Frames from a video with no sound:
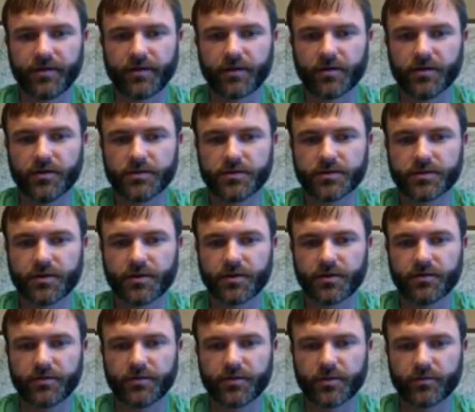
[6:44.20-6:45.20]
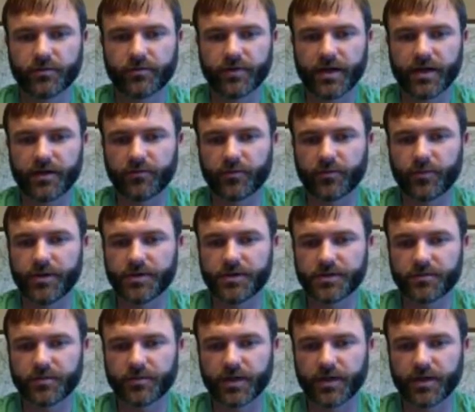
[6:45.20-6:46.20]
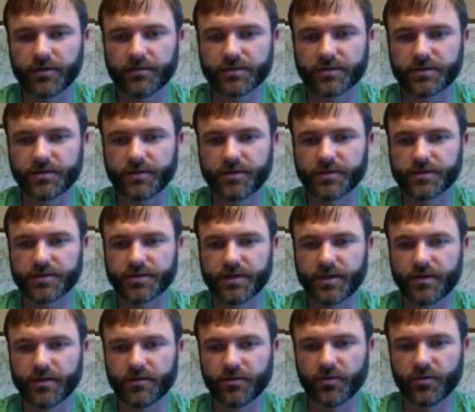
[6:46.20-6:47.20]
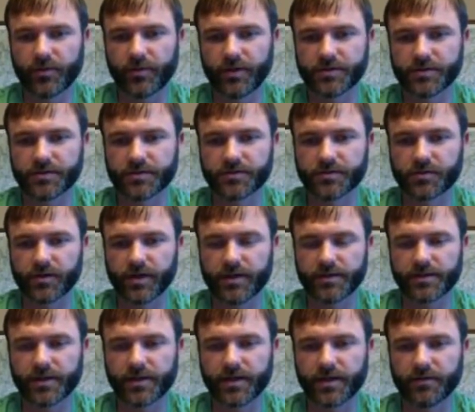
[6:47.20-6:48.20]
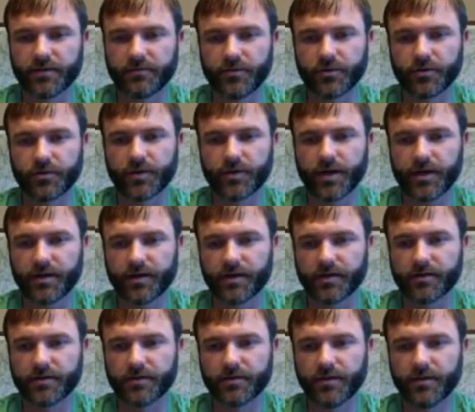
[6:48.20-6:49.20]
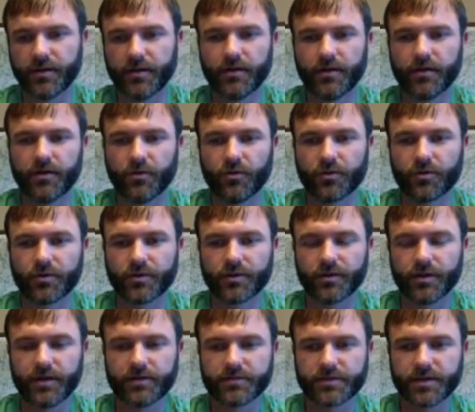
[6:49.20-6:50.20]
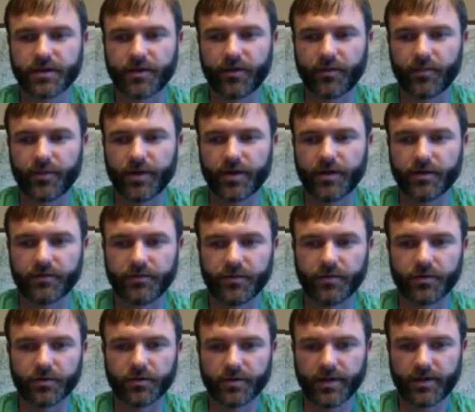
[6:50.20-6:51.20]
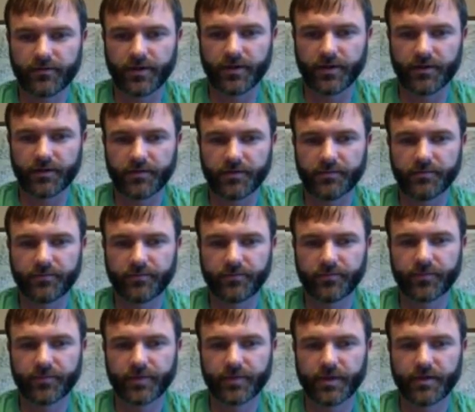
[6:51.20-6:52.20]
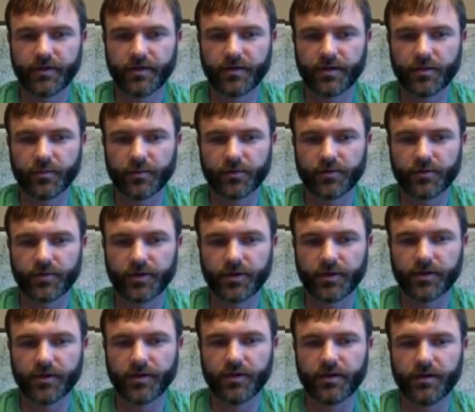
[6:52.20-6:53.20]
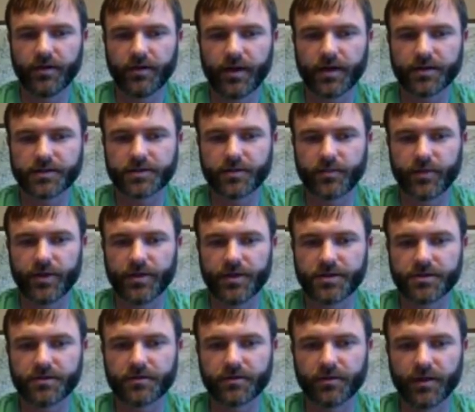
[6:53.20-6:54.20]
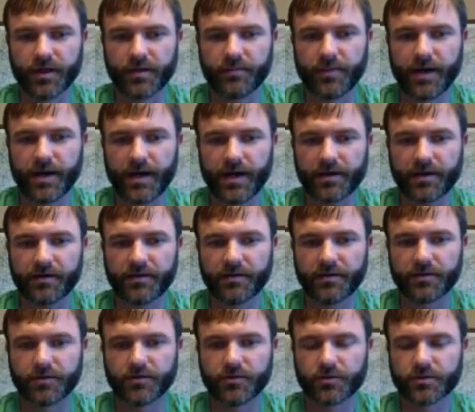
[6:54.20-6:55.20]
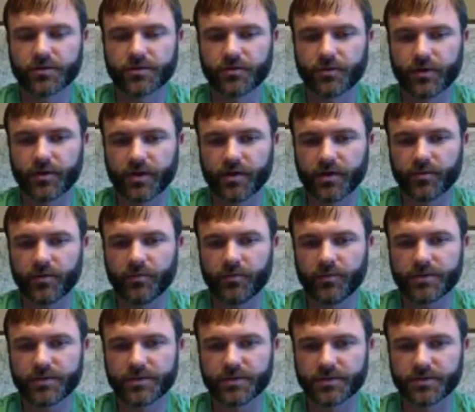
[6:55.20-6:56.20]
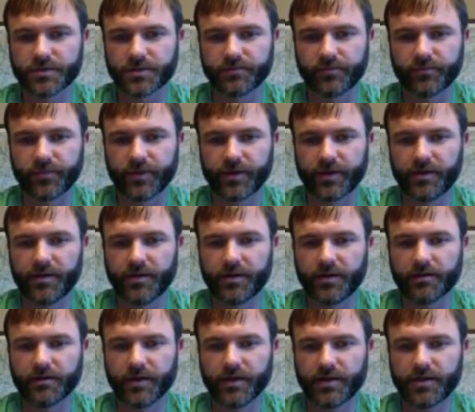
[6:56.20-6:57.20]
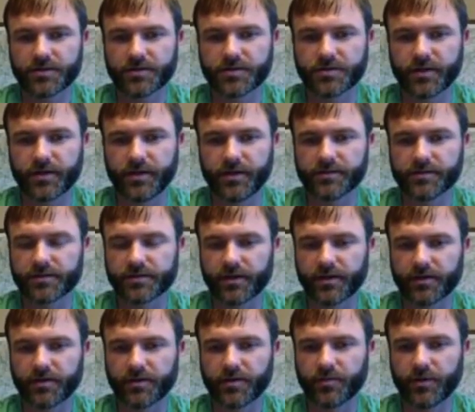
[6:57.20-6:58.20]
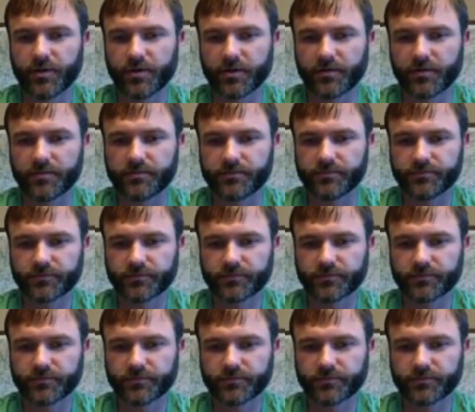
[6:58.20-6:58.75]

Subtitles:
Close the curtain to provide for patient privacy and stand on the patient's right side if you are right-handed, or the left side of the bed if you are left-handed. Number 3, ask the patient to lay back in the dorsal recumbent position, legs straight and slightly apart.